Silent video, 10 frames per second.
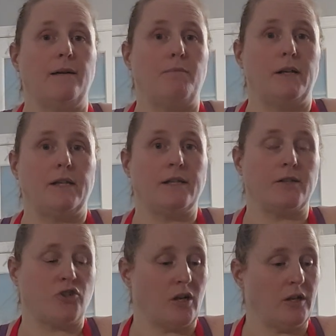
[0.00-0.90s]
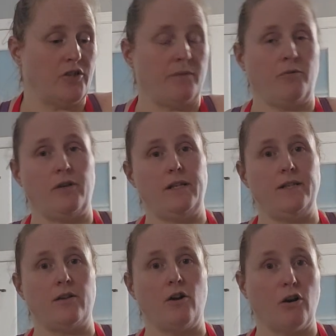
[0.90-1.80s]
but chocolate chip
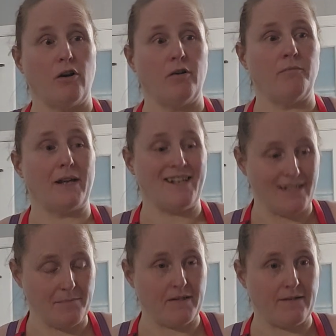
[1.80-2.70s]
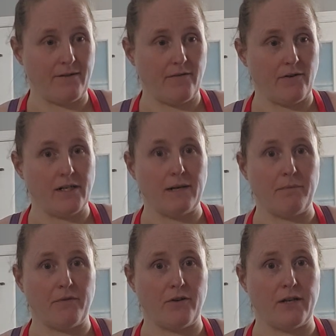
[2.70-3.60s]
cookies are my husband's favorite type
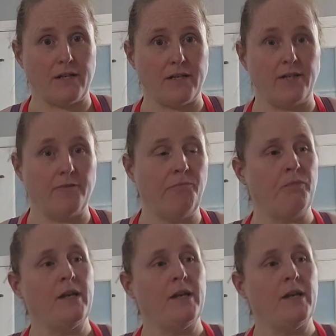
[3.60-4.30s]
of cookies to do.